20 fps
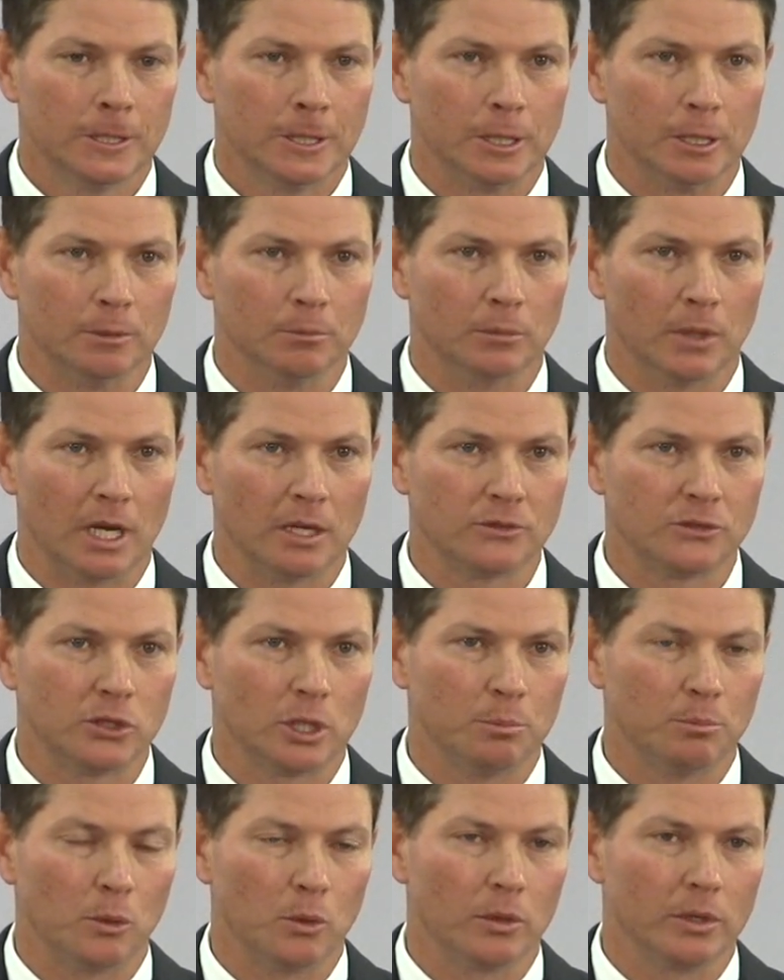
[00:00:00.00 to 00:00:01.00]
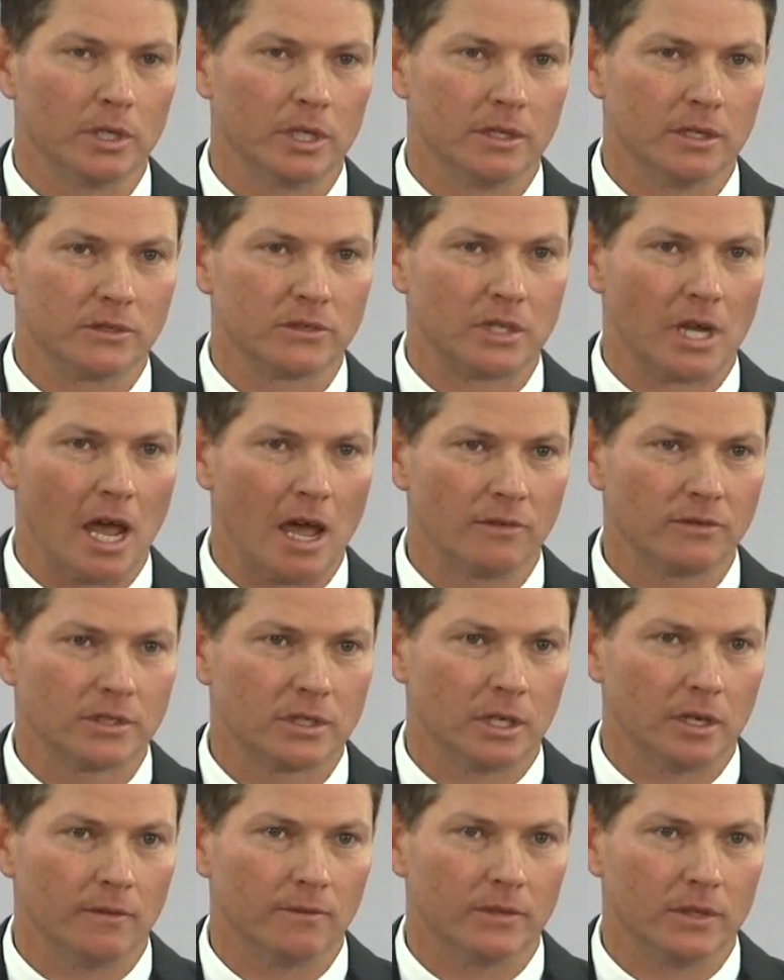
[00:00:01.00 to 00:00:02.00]
I'll jump more into the staff
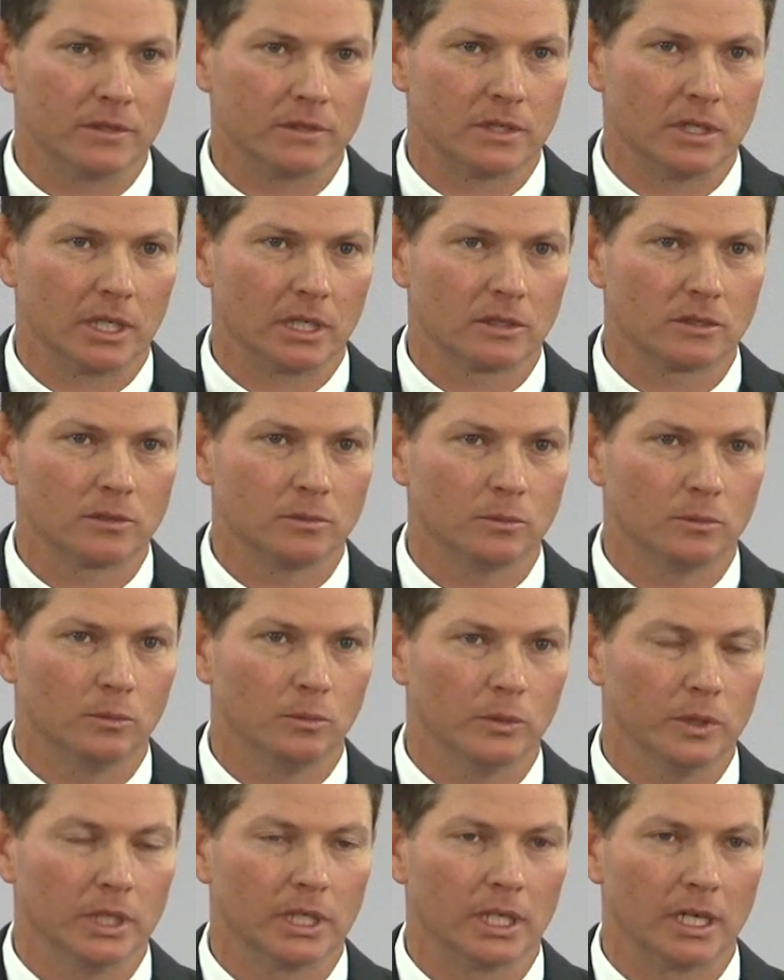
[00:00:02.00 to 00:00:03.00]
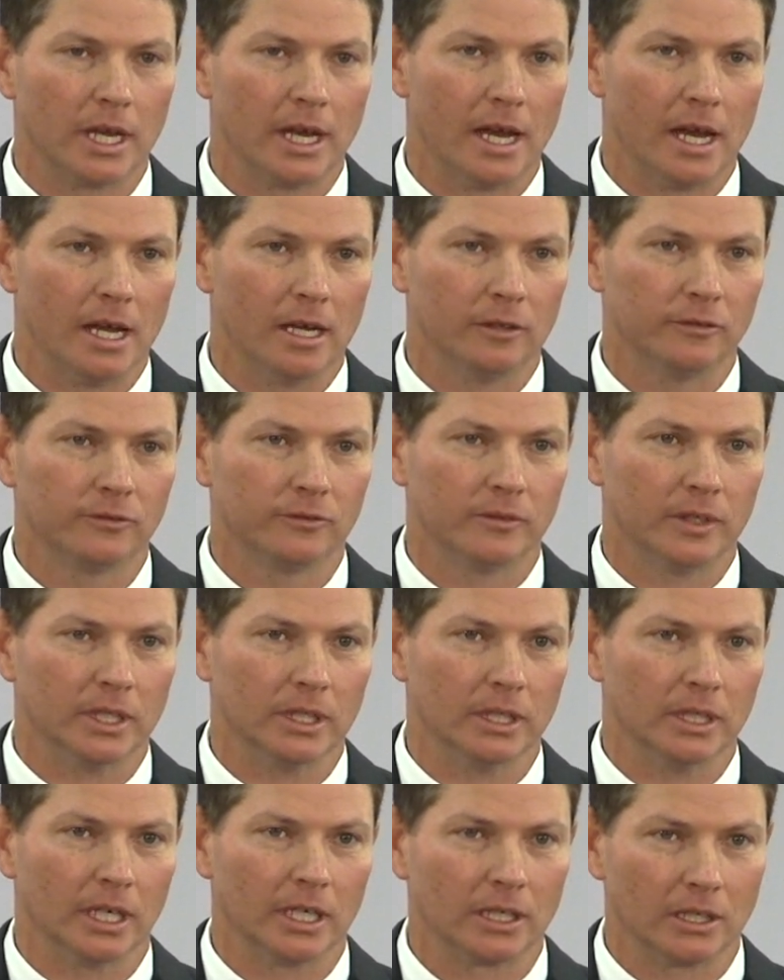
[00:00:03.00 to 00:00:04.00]
stuff this next week and a half,
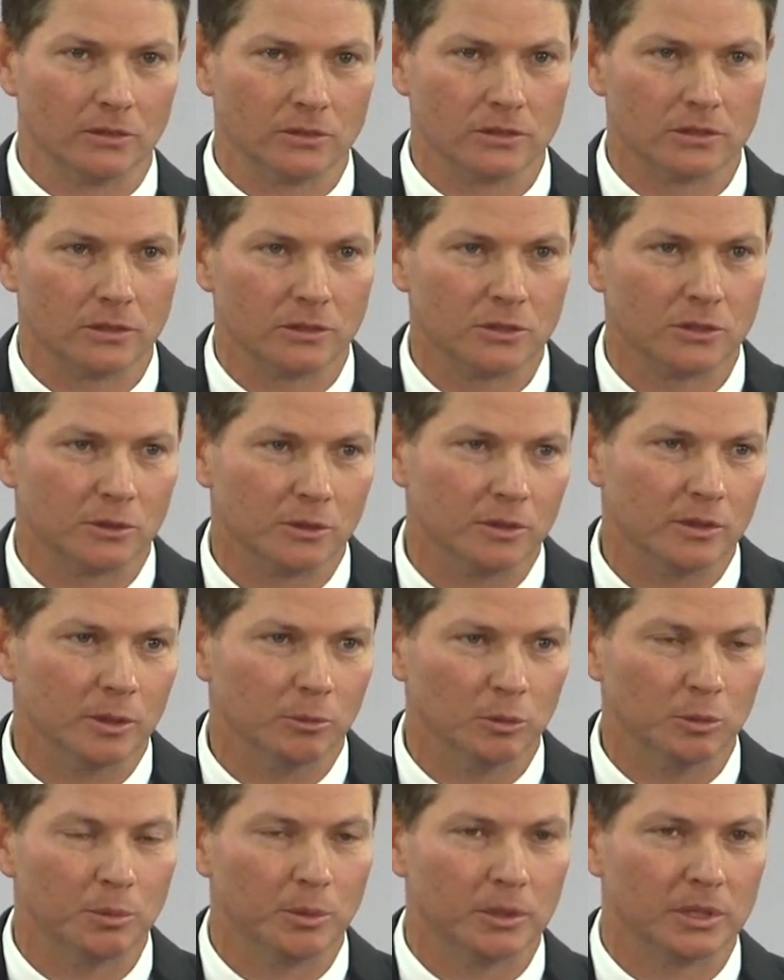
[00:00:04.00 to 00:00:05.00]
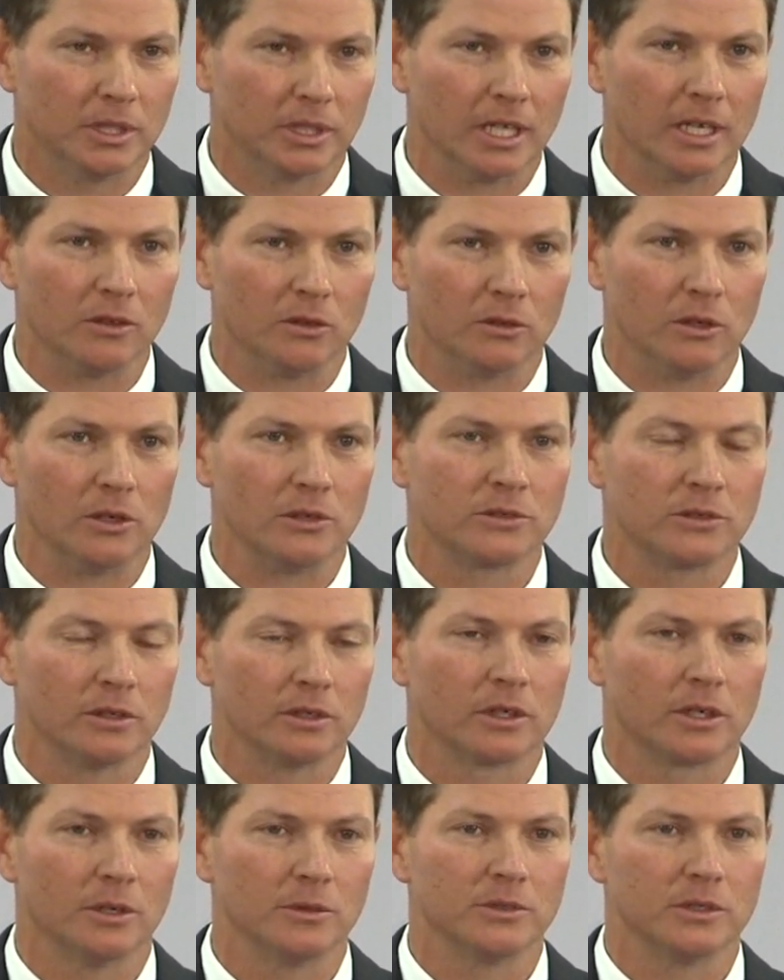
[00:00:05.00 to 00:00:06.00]
and I can just assure you that we'll put together an
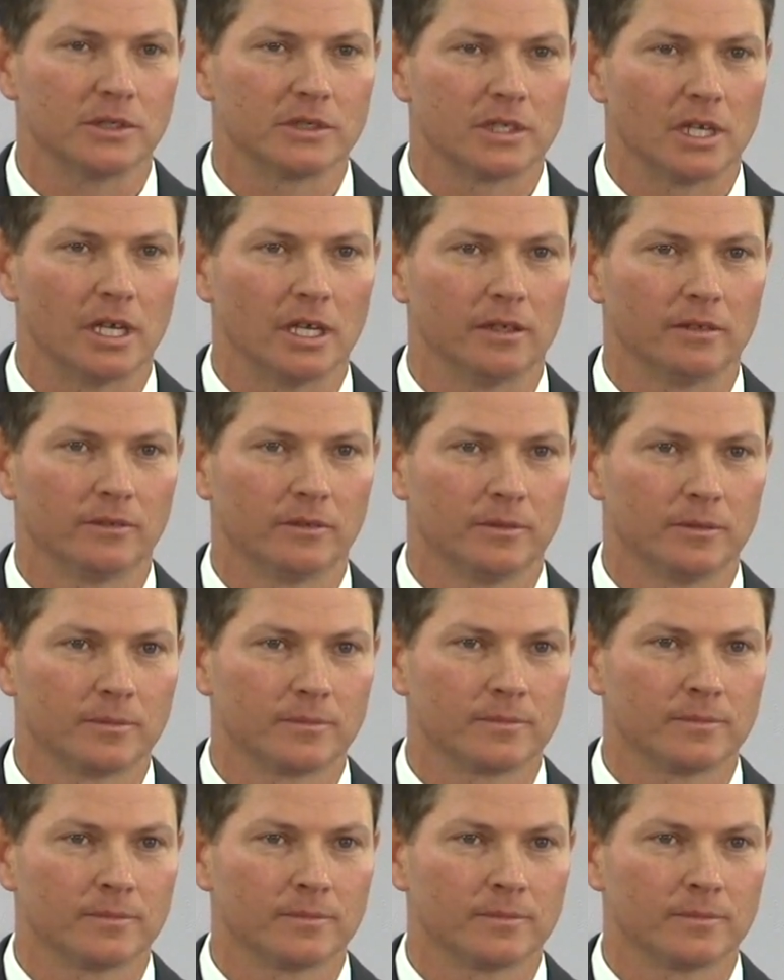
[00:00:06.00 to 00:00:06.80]
all-star coaching staff.